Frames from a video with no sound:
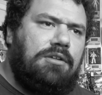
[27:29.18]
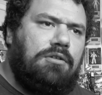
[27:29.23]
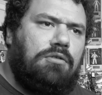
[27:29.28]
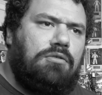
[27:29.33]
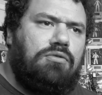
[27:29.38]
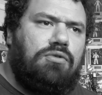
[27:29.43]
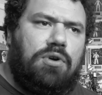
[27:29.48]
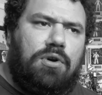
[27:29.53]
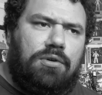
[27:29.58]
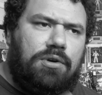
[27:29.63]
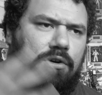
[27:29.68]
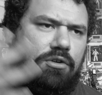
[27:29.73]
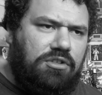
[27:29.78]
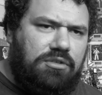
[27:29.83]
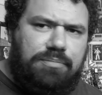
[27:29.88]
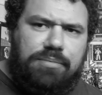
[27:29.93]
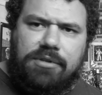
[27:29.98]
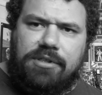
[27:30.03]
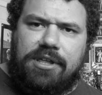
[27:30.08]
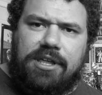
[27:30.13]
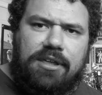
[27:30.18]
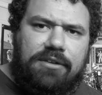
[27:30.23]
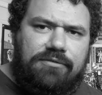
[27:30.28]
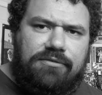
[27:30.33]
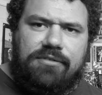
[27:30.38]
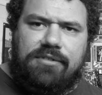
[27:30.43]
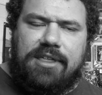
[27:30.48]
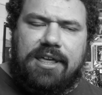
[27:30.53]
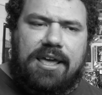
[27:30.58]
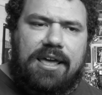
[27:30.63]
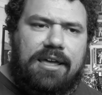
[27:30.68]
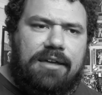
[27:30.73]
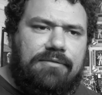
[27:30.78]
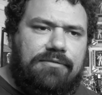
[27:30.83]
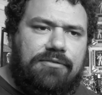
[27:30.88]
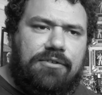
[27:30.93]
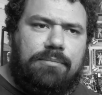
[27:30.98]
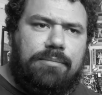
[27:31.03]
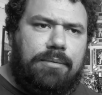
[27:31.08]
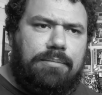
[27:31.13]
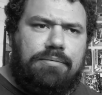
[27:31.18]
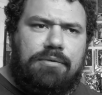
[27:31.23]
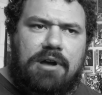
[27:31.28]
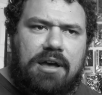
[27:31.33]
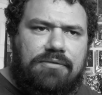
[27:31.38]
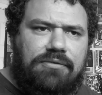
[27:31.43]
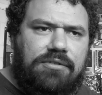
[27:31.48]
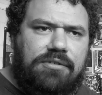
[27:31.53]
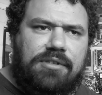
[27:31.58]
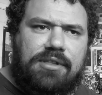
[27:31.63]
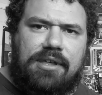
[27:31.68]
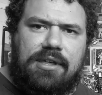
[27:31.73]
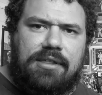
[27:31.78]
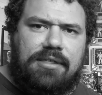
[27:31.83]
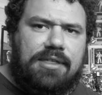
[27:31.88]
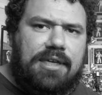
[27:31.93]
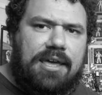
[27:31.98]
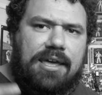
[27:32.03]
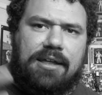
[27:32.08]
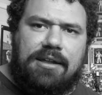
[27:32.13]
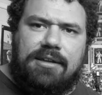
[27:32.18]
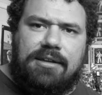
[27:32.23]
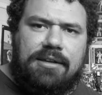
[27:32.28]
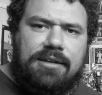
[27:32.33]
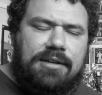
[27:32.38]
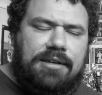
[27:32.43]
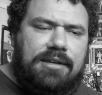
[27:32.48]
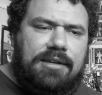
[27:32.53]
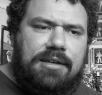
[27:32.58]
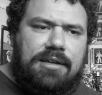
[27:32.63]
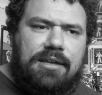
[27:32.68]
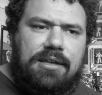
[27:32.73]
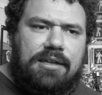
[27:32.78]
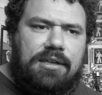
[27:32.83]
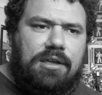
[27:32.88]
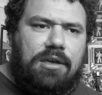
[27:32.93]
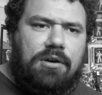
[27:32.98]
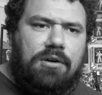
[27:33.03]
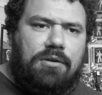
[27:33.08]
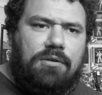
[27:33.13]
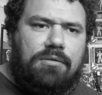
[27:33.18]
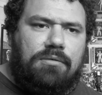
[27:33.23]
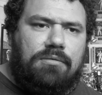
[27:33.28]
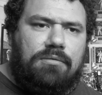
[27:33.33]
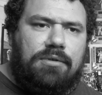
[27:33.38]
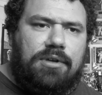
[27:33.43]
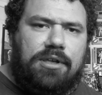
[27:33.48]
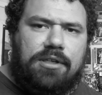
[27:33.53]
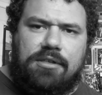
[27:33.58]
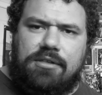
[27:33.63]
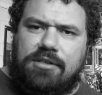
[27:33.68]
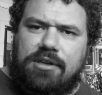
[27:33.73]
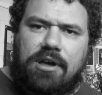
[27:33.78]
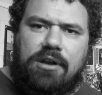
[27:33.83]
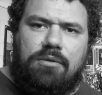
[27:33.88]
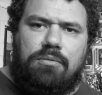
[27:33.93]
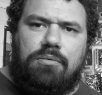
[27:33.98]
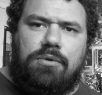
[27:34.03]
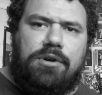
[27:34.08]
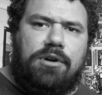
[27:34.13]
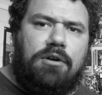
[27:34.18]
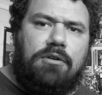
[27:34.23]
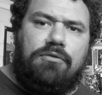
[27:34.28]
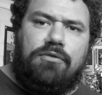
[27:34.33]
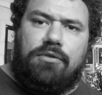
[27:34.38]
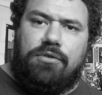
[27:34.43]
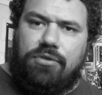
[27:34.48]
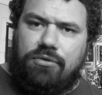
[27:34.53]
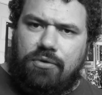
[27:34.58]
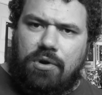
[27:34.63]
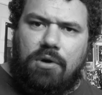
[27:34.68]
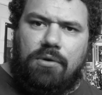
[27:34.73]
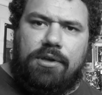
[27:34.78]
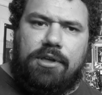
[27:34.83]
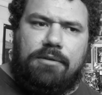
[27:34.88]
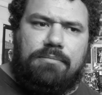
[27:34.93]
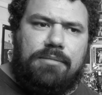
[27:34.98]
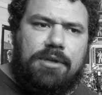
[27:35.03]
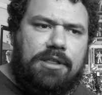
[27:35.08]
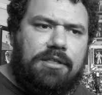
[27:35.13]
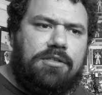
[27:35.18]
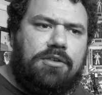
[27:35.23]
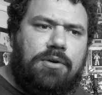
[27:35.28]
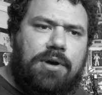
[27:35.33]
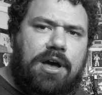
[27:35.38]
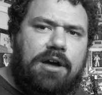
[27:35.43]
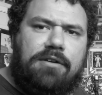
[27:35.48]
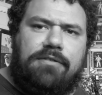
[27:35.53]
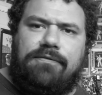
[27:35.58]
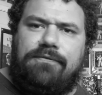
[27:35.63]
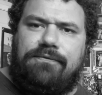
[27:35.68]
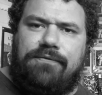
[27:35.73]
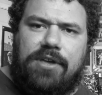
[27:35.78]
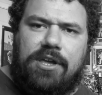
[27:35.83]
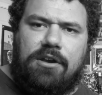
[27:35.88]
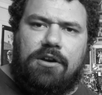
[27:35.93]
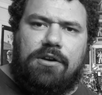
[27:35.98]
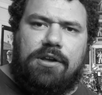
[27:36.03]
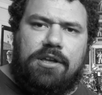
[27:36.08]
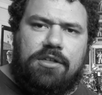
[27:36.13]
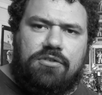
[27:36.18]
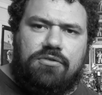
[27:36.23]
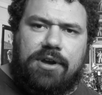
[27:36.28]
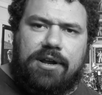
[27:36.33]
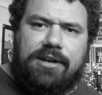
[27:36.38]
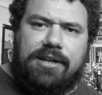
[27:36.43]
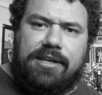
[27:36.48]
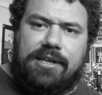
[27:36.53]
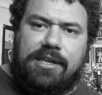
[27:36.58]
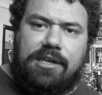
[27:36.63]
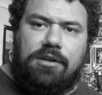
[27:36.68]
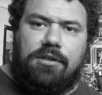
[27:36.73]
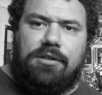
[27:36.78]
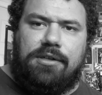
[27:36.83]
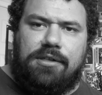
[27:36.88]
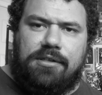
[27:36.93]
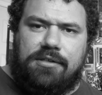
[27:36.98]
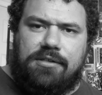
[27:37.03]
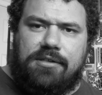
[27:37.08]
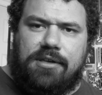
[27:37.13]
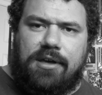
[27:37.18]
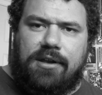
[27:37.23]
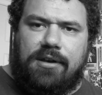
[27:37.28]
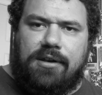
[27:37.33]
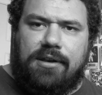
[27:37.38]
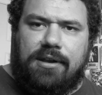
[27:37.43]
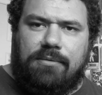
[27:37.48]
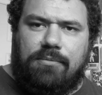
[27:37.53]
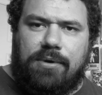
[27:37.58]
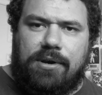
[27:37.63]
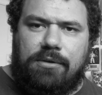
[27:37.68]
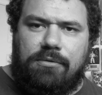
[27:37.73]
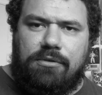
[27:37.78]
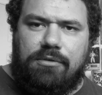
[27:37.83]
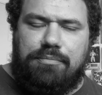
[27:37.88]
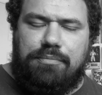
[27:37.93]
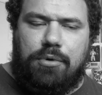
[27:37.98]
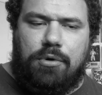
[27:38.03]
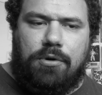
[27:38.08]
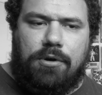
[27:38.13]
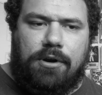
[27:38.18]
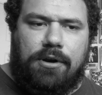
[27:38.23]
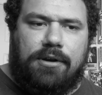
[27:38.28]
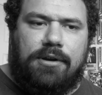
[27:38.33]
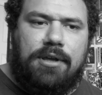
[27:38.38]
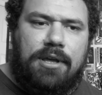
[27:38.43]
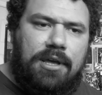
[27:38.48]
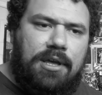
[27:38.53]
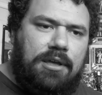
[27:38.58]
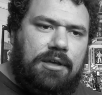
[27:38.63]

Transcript: Kronos believed that from a prophecy that, his son would overthrow him. And so out of fear, he tried to kill his son when he was born.